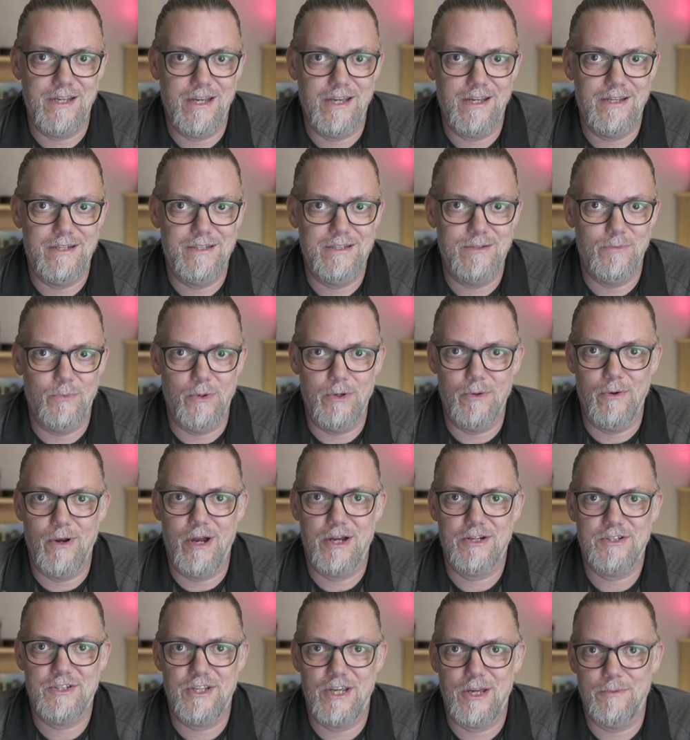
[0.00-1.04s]
And we were
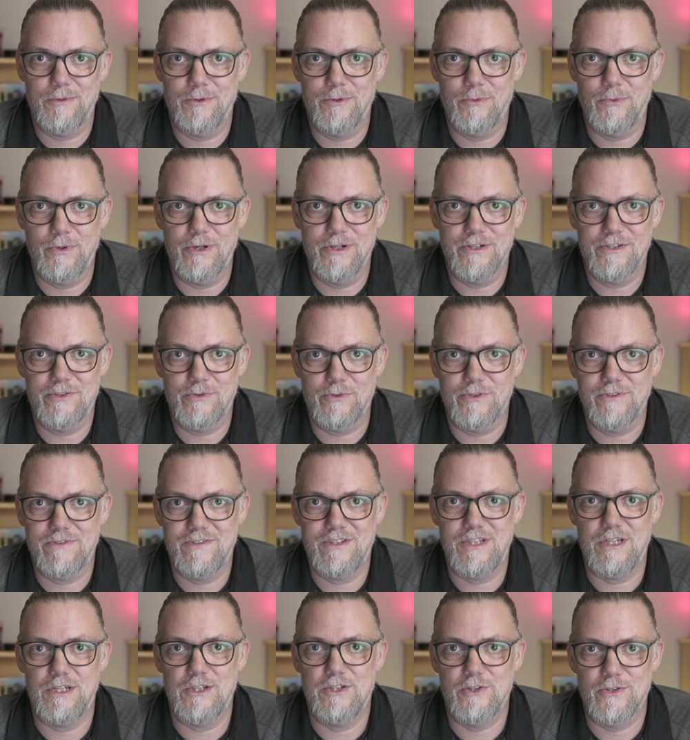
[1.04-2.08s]
actually able to wear sort of
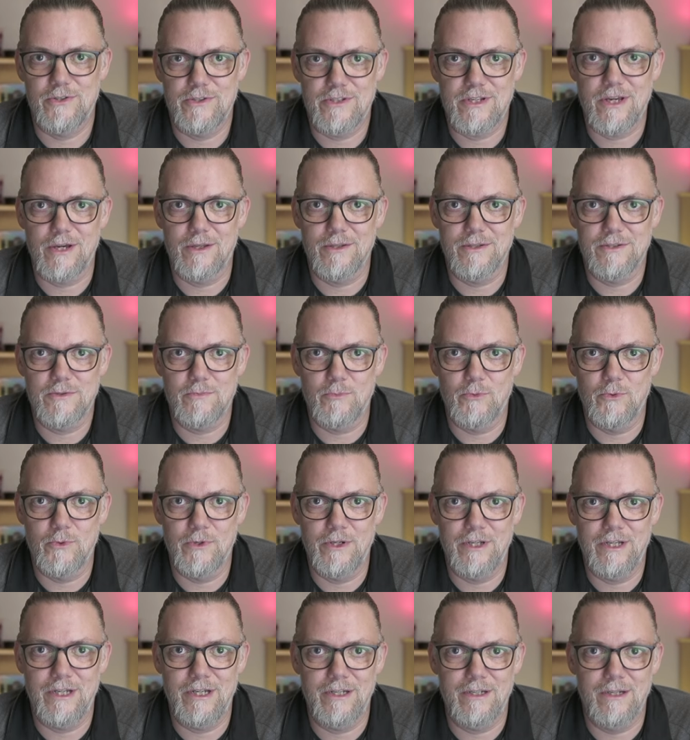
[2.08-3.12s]
T-shirts out this
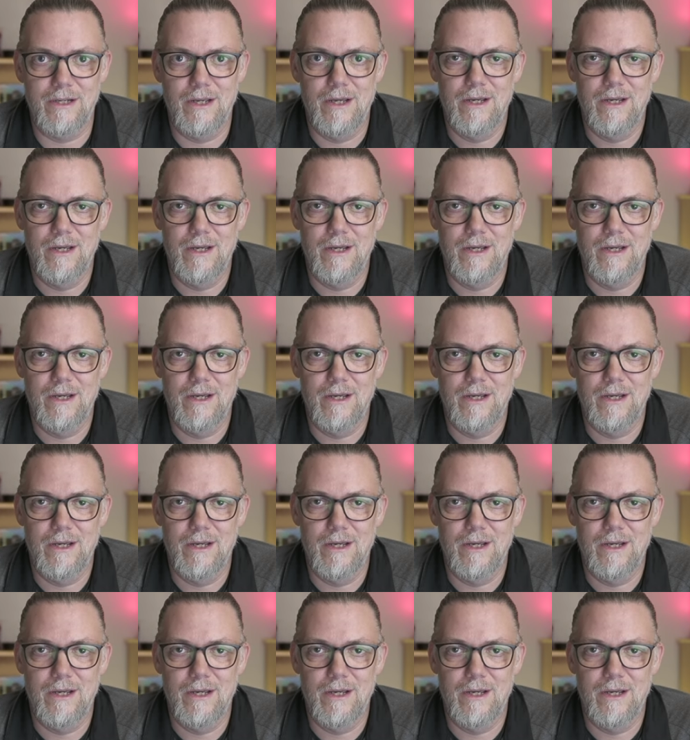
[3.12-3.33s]
morning and